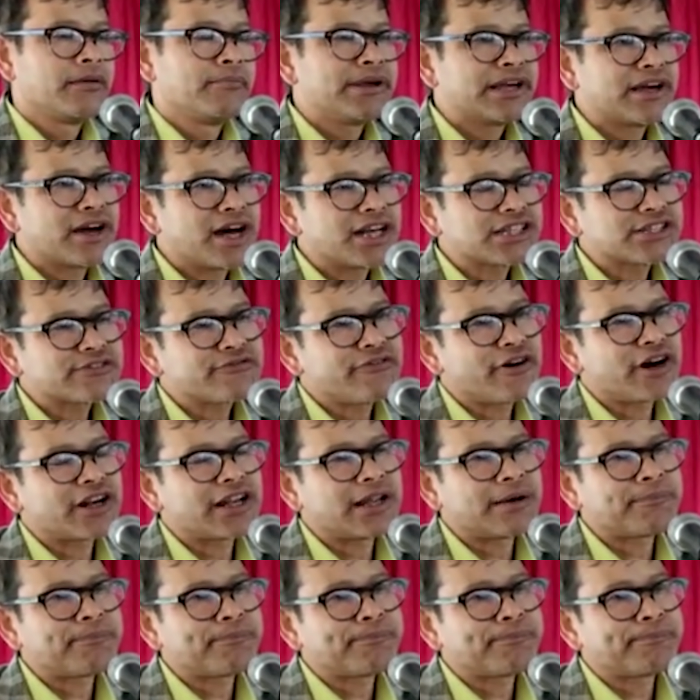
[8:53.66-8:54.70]
Because
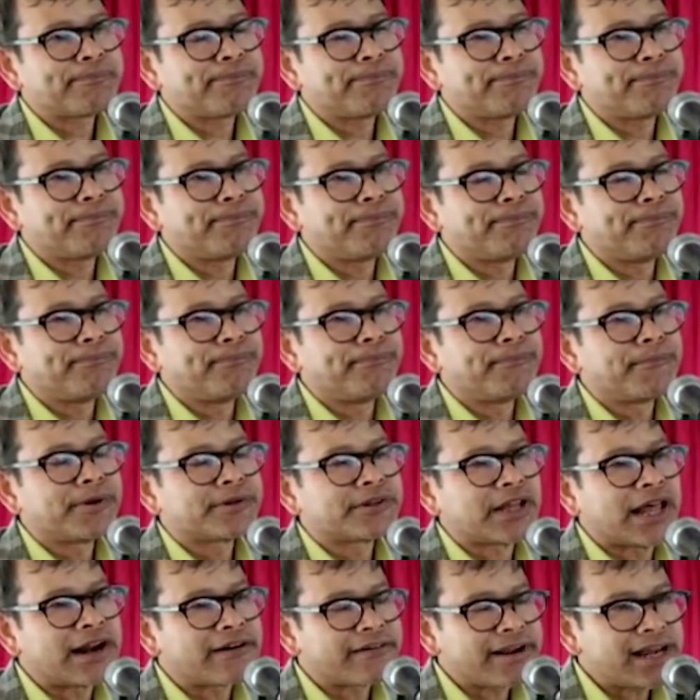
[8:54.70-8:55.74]
for the
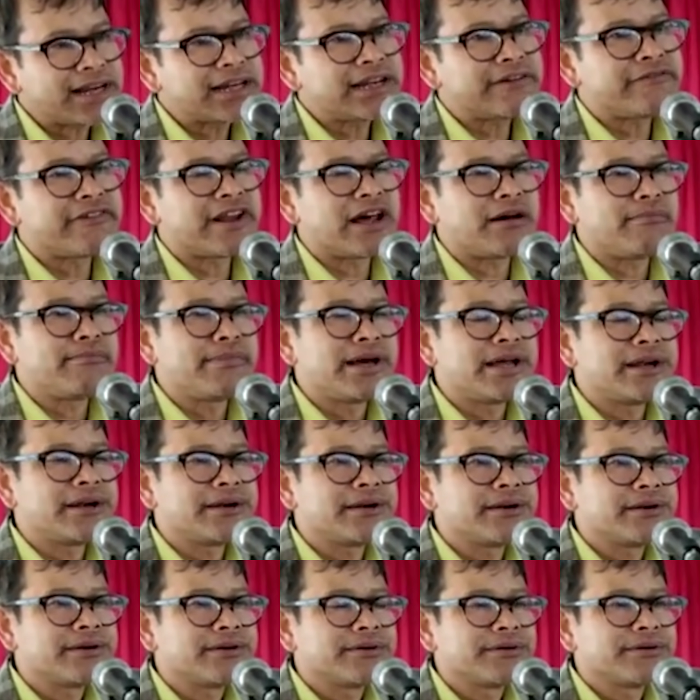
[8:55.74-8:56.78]
real
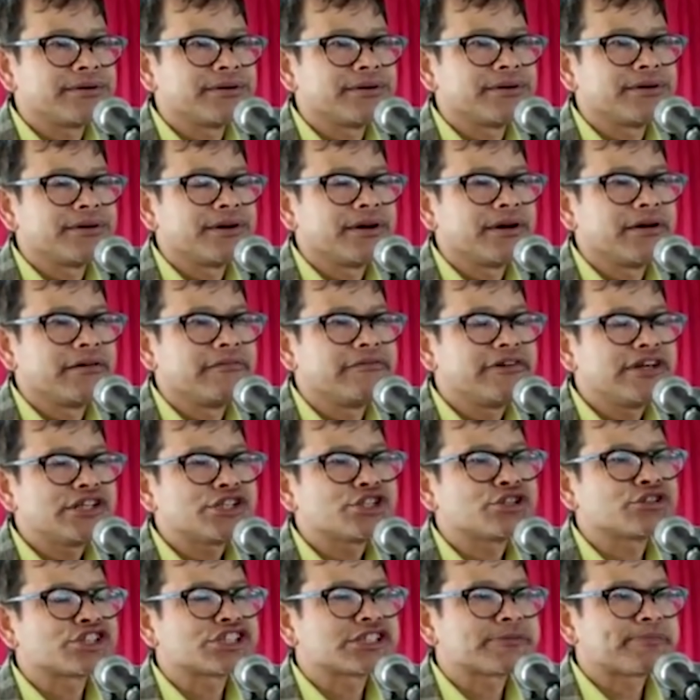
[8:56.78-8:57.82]
development, we
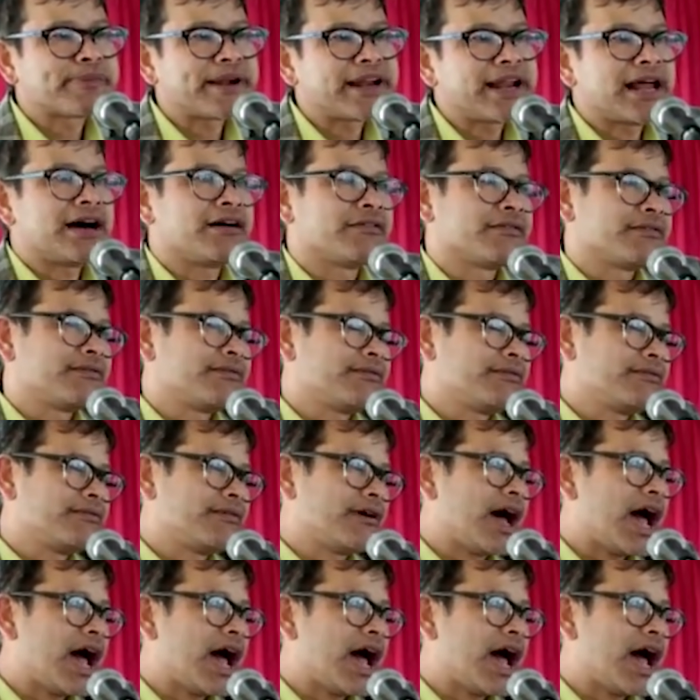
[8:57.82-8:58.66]
should spread out.